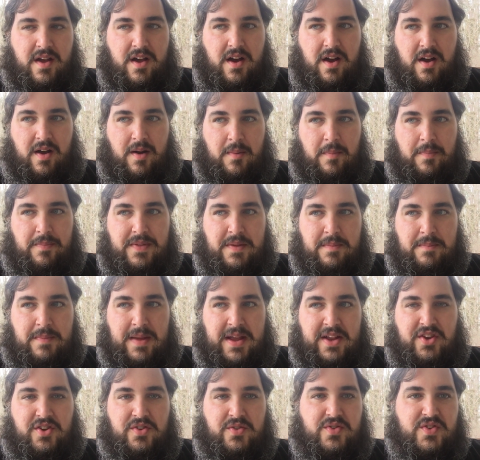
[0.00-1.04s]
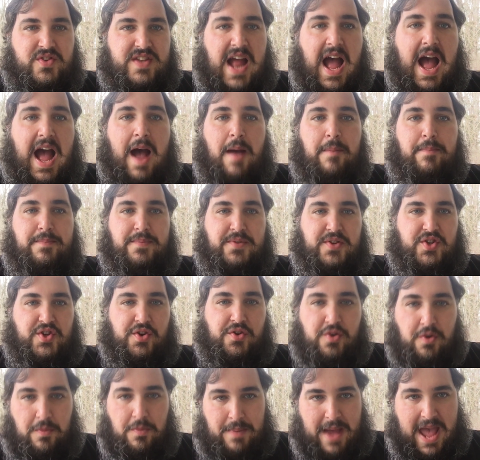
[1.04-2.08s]
that made you stop,
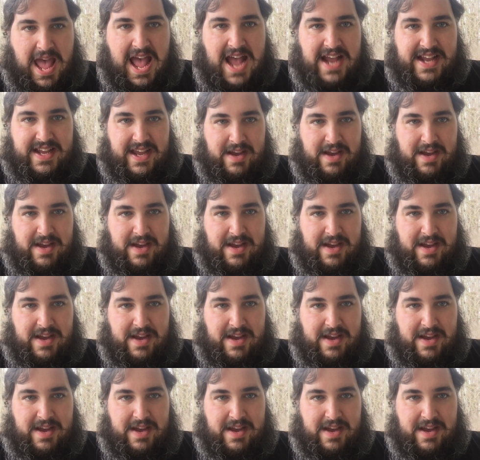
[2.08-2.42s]
circle back.